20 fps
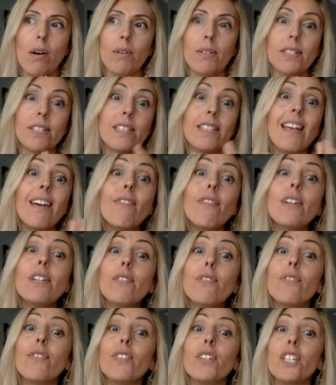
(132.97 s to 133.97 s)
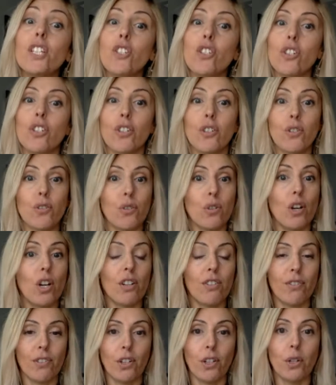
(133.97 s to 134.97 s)
7 features
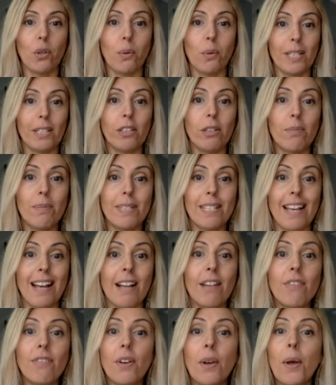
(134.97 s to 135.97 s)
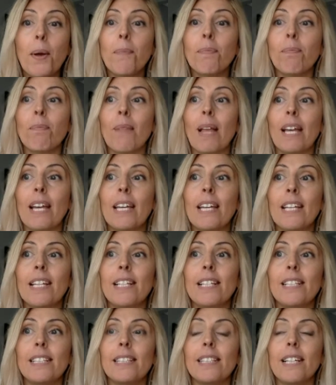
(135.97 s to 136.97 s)
of your quantum self.
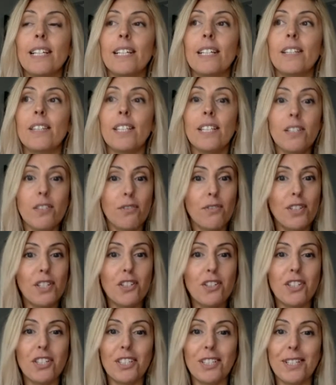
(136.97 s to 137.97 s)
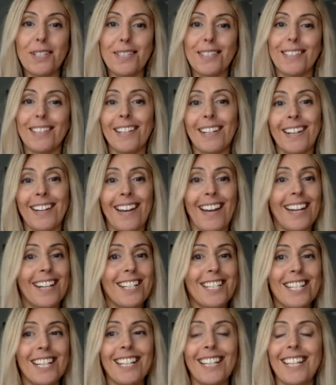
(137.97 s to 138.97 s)
And these features,
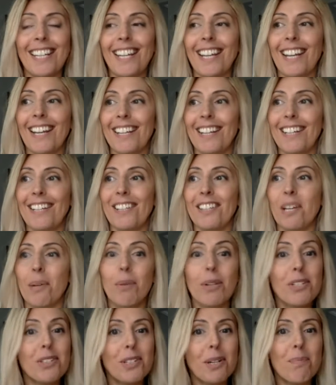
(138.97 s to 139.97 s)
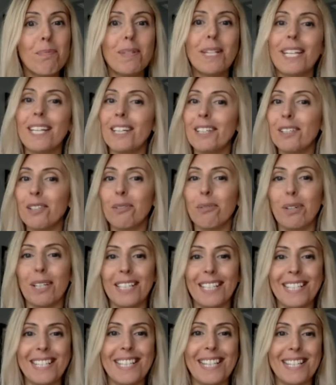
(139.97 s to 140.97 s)
actually, the most complicated
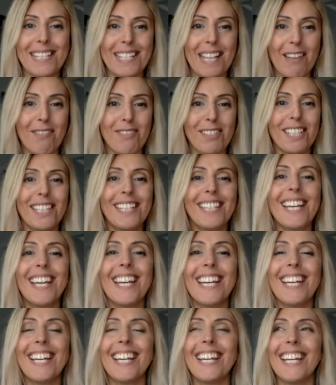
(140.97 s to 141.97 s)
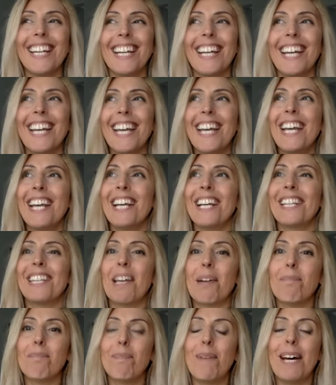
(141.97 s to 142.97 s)
one is the seventh.
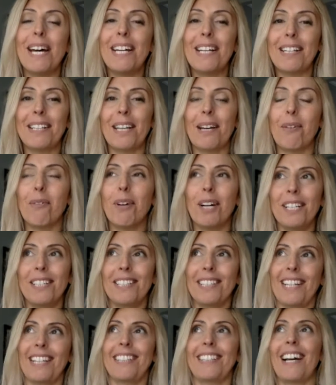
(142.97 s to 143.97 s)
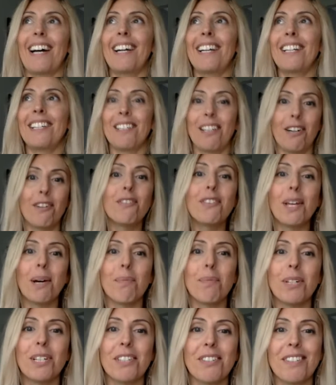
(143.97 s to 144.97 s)
The one that I love the
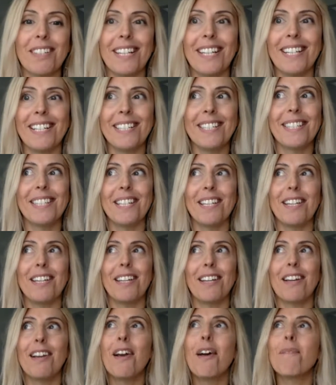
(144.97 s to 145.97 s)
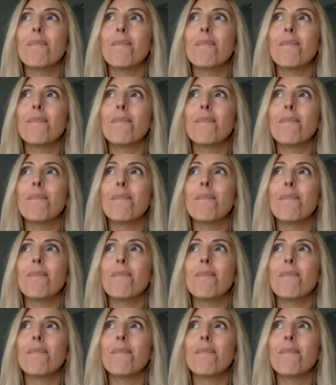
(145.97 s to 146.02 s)
most is the